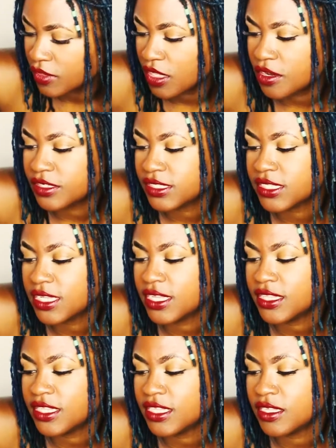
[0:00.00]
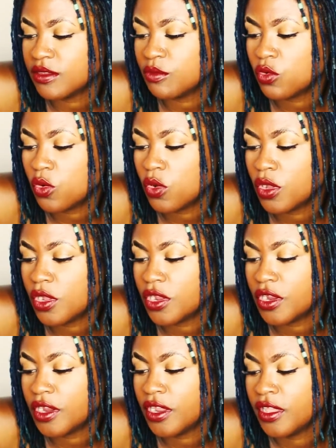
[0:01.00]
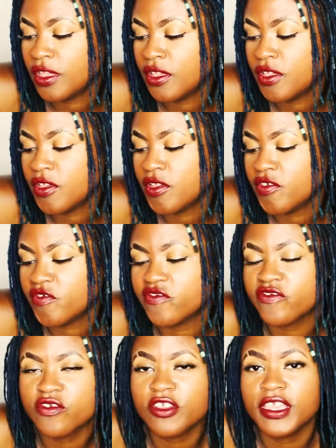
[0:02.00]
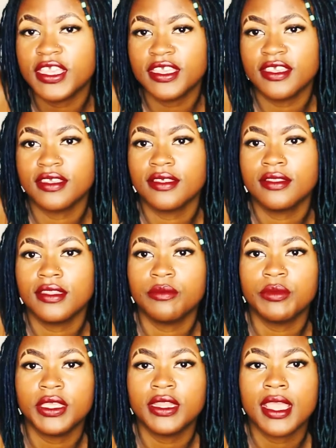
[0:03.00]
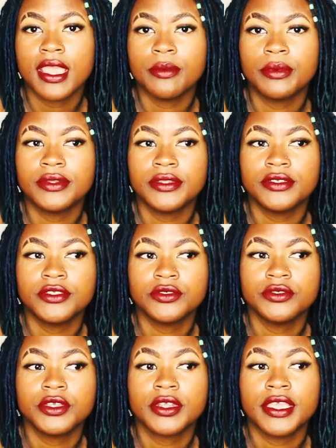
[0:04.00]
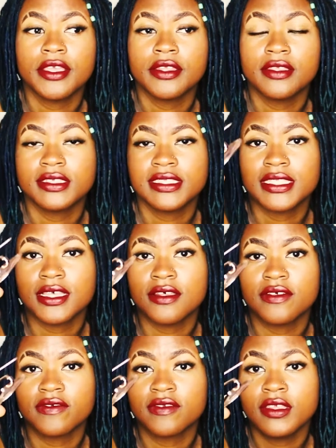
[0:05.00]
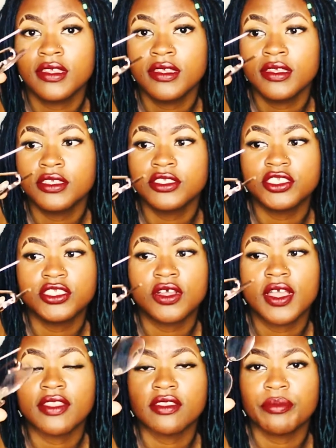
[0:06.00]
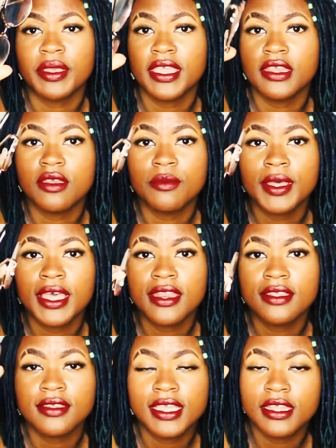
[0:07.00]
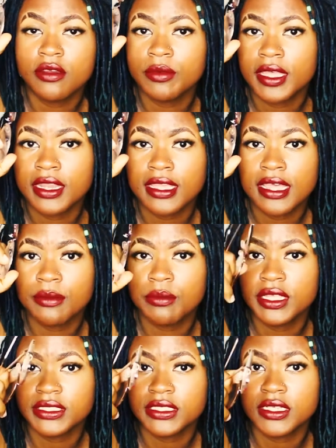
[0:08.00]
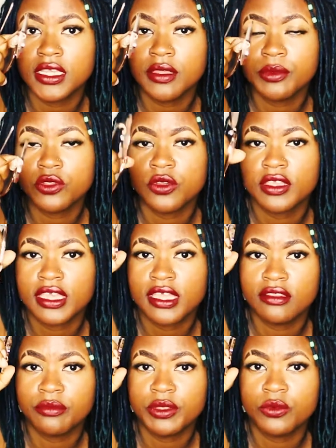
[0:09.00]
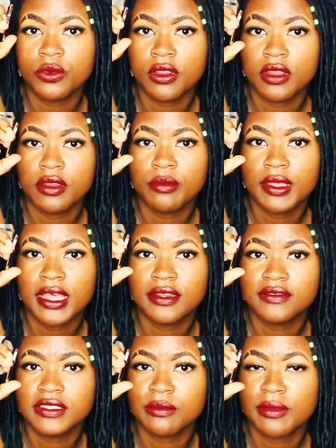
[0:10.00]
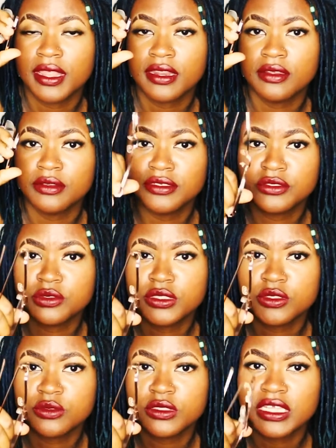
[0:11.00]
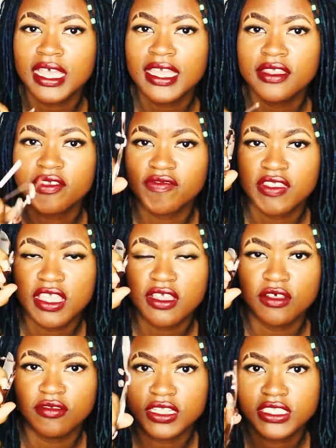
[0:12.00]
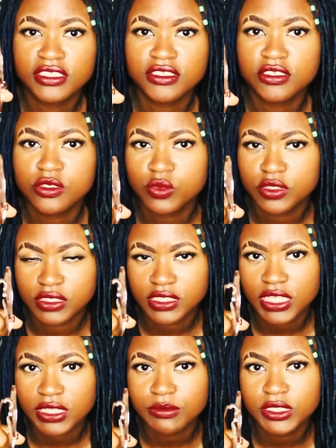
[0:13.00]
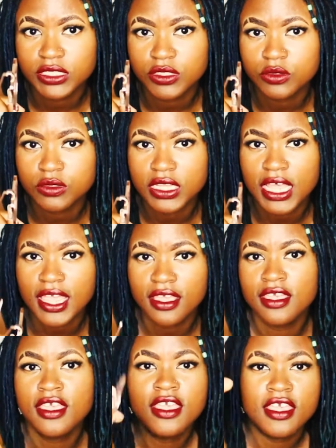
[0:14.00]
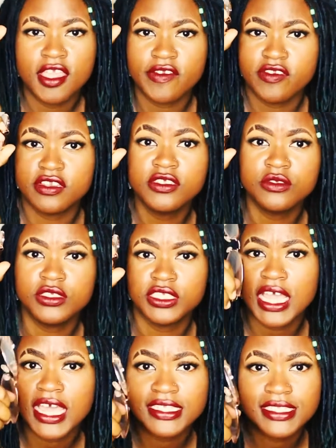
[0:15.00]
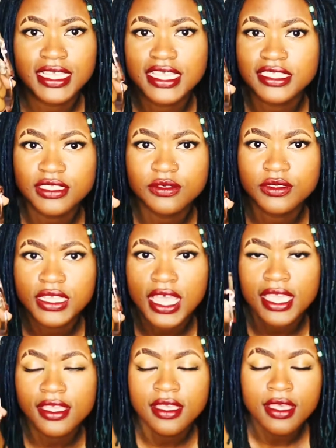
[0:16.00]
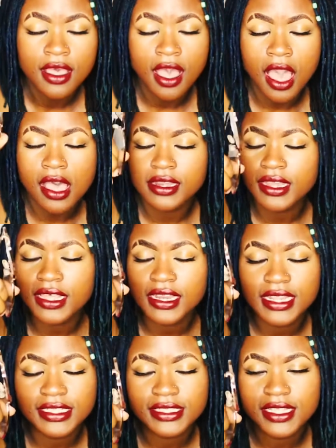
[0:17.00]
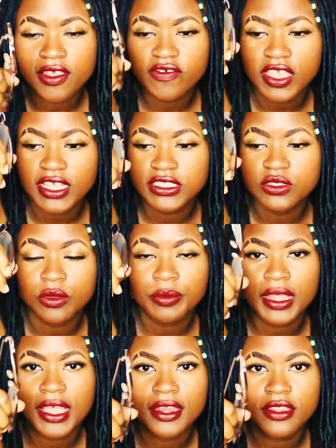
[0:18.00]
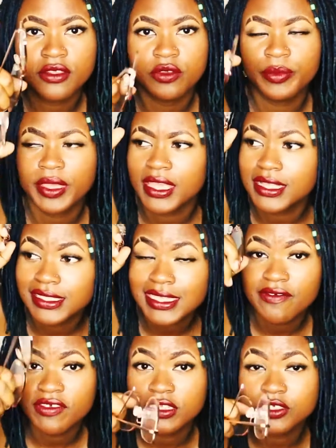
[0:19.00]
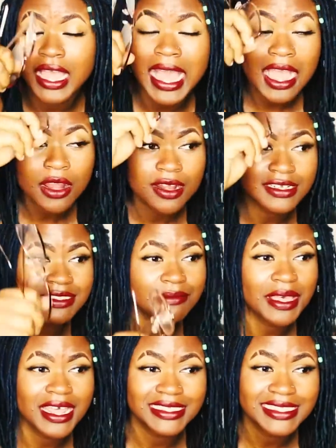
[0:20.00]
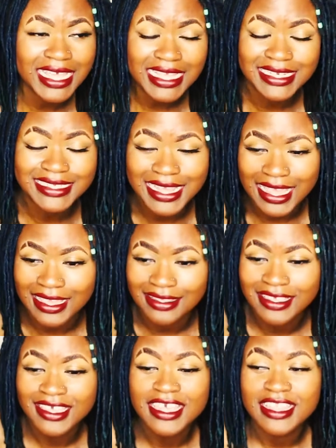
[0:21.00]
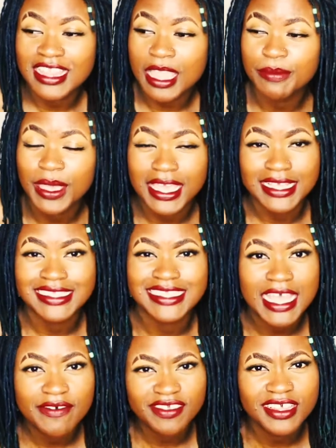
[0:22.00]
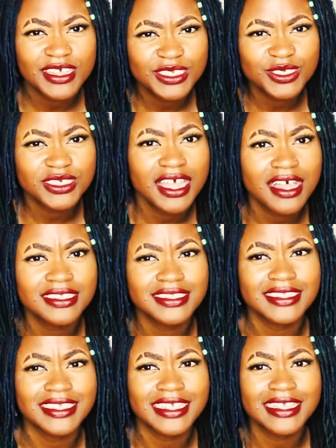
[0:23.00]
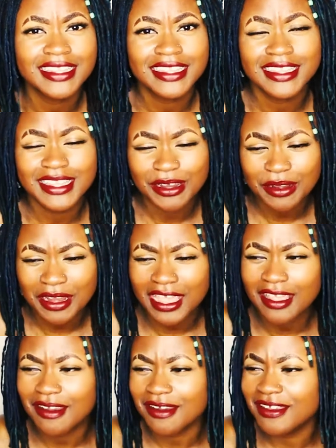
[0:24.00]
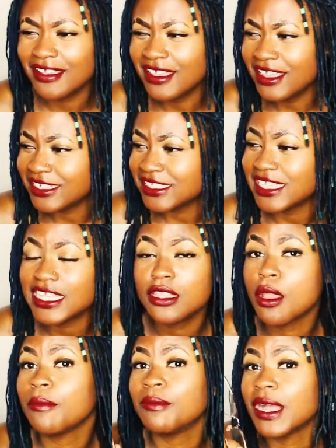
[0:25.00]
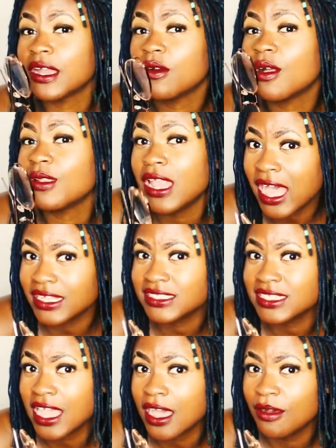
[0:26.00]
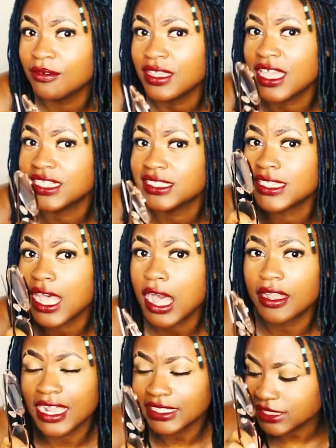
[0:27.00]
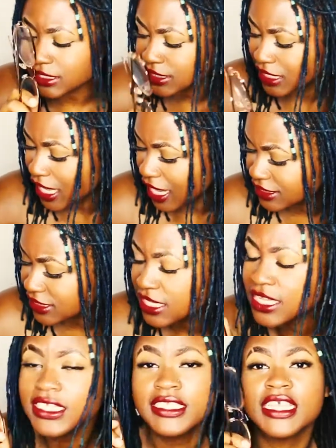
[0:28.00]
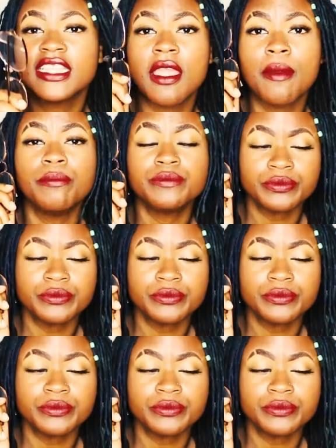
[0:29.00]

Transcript: there is nothing more freeing than being able to do your hair yourself. You don't have to pay nobody. Ain't nobody gotta mess it up. You ain't got to be worried about if somebody gonna do it too tight, if they gonna listen to you when you tell them it's too tight, if you too shy to say it's too tight. Uh, none of that stuff has to apply to you. Paying 700 I heard somebody tell you today, they paid $700 to get their hair to get their microlocs now installed. Not Sisterlocks, to get their